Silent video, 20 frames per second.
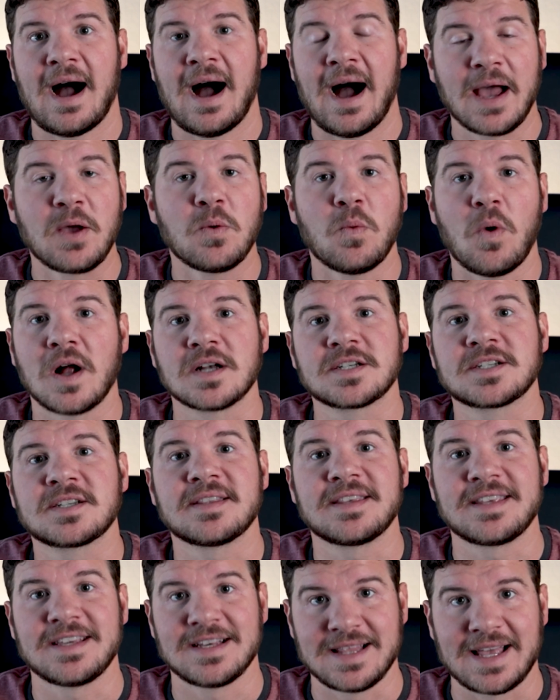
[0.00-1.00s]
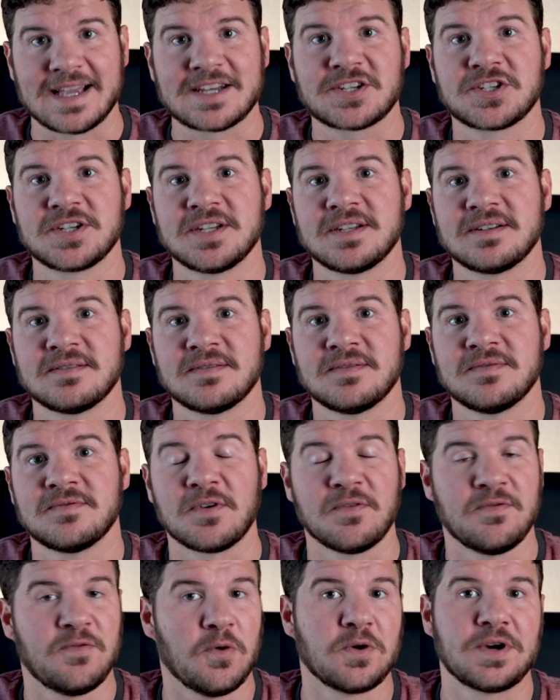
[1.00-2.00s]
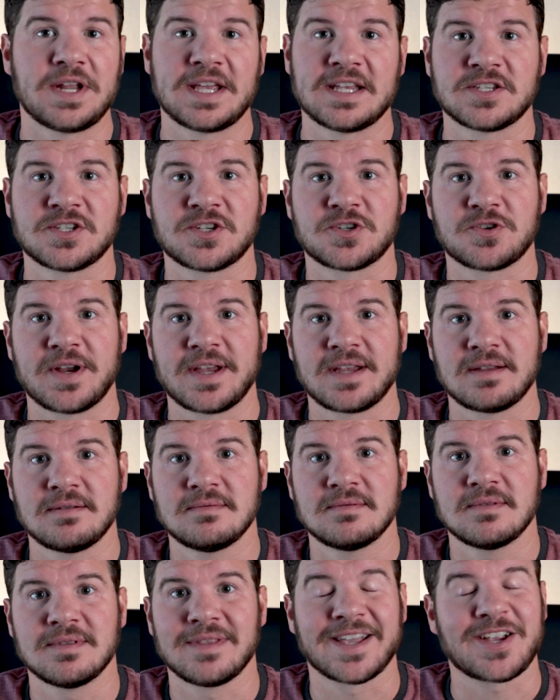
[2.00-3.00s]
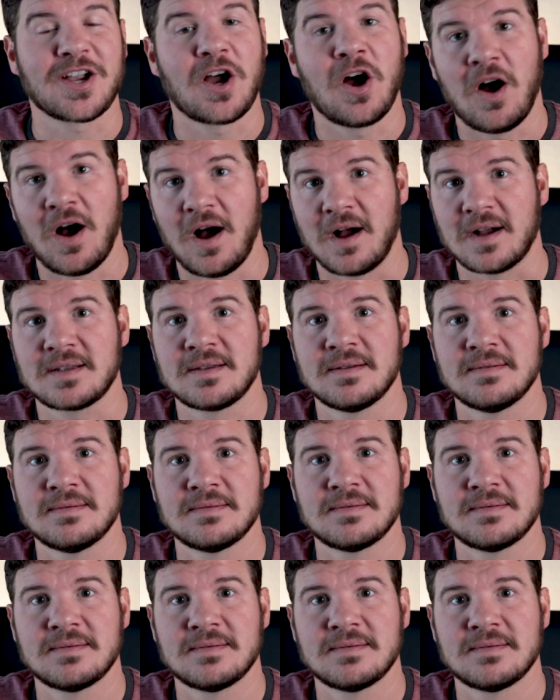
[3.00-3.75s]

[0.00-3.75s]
I watched the election for 4 days straight like a hawk.